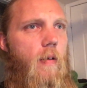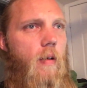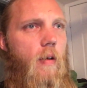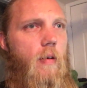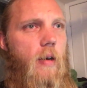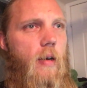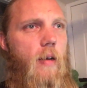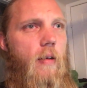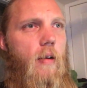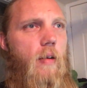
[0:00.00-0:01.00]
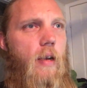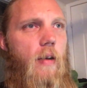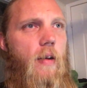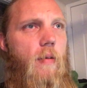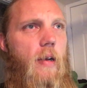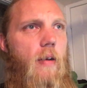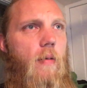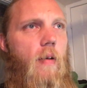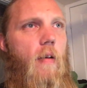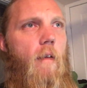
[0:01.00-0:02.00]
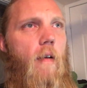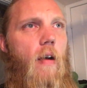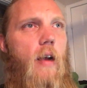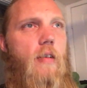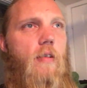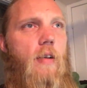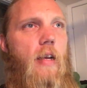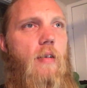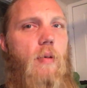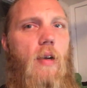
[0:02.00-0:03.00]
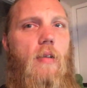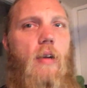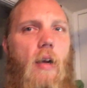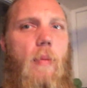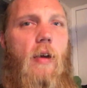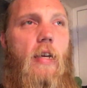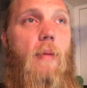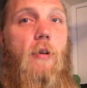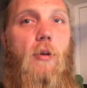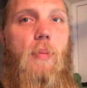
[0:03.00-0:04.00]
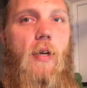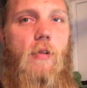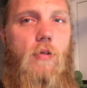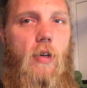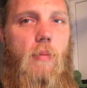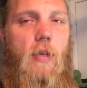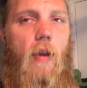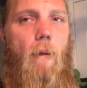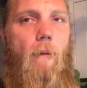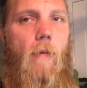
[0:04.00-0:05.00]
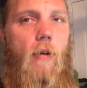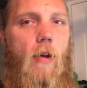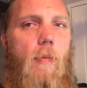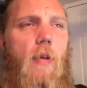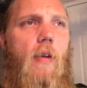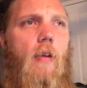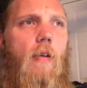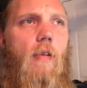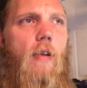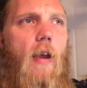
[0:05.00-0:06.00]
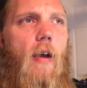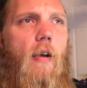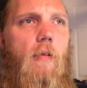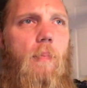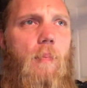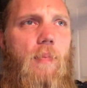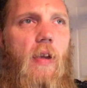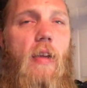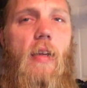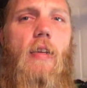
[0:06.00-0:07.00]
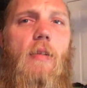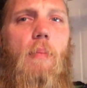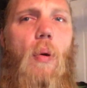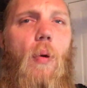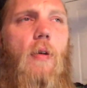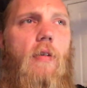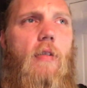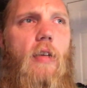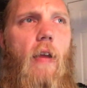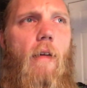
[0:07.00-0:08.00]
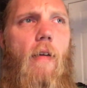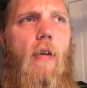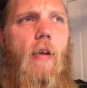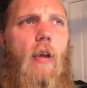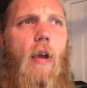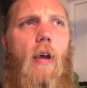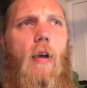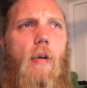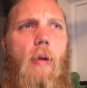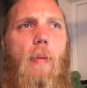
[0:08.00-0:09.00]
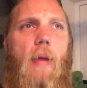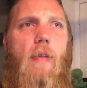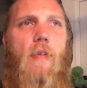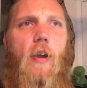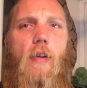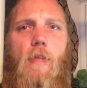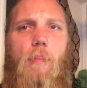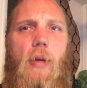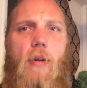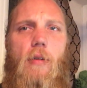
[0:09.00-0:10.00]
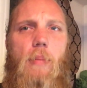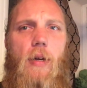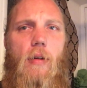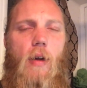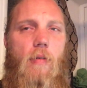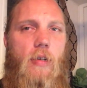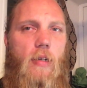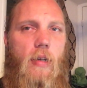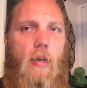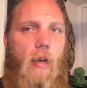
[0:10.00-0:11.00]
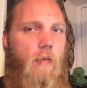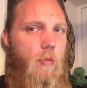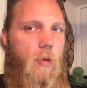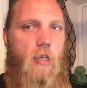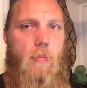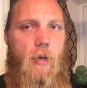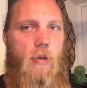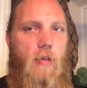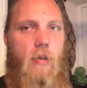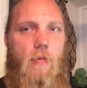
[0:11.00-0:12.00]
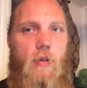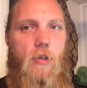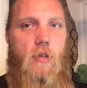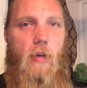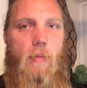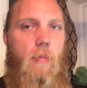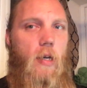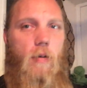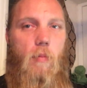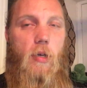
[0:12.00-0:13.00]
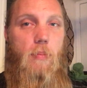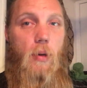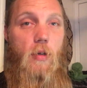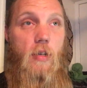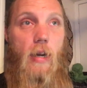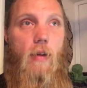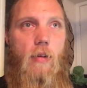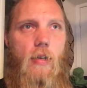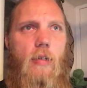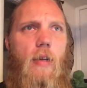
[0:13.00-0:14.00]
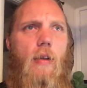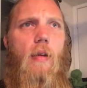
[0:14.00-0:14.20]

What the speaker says: Alrighty. Okay, there we go. Alright, so next we're going to talk about keeping your beard trimmed. Alright. Now, it is important. It may vary from beard to beard. Obviously, everybody's beard is different, just like, you know, everybody's personalities.